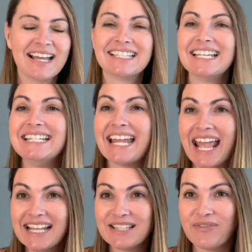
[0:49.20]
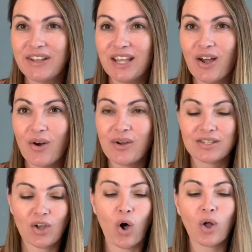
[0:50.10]
Today's video
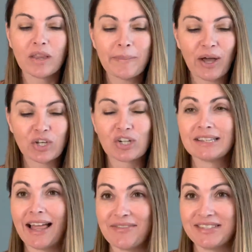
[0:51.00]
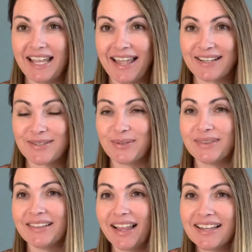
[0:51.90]
is all about your love tank, so
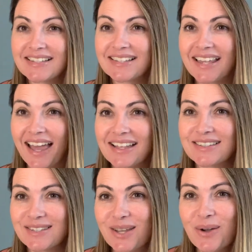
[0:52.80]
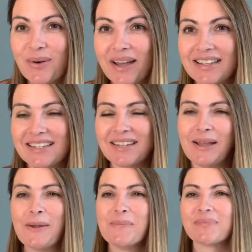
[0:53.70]
let's get to it.
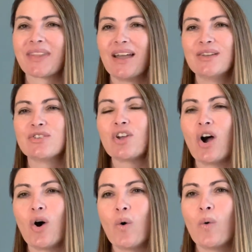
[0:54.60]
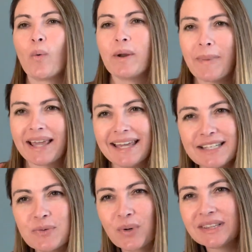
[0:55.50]
So when my
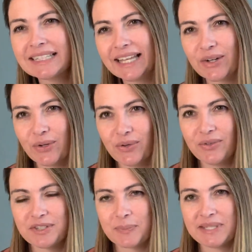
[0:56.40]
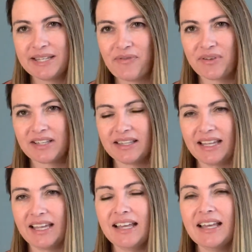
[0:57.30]
kids were little,
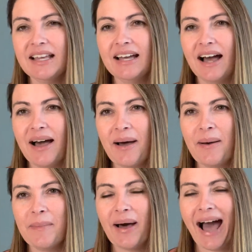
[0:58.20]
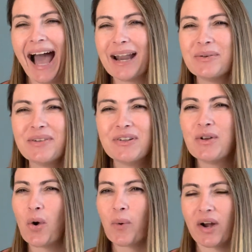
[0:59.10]
specifically, I don't even
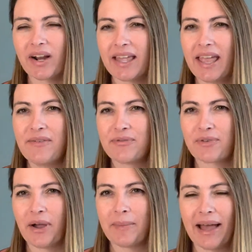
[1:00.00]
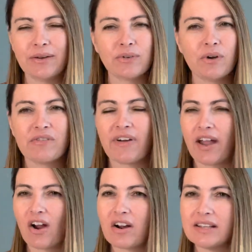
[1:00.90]
know where it came from. I don't know if I
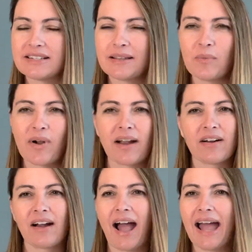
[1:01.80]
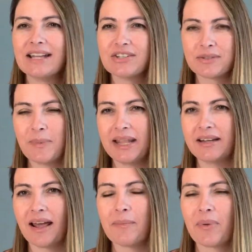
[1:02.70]
heard it somewhere or I just made
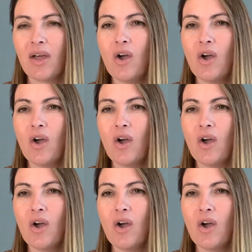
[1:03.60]
it up.